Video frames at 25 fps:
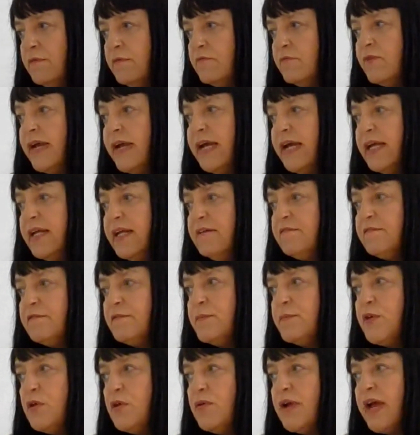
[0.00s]
really
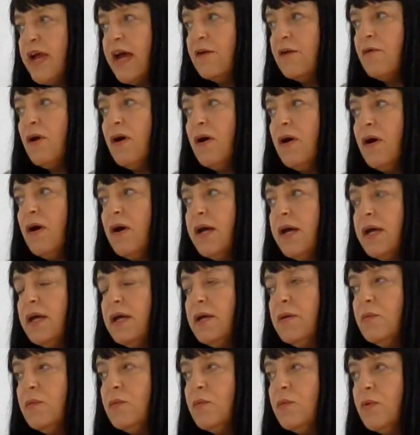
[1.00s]
from
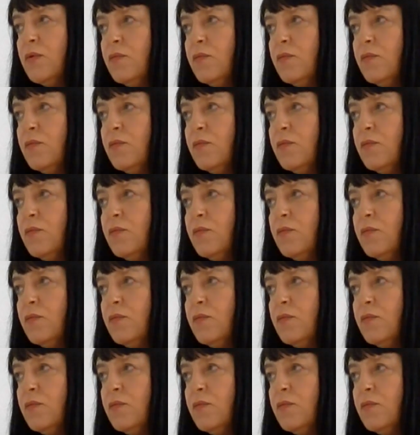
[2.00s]
UKRI,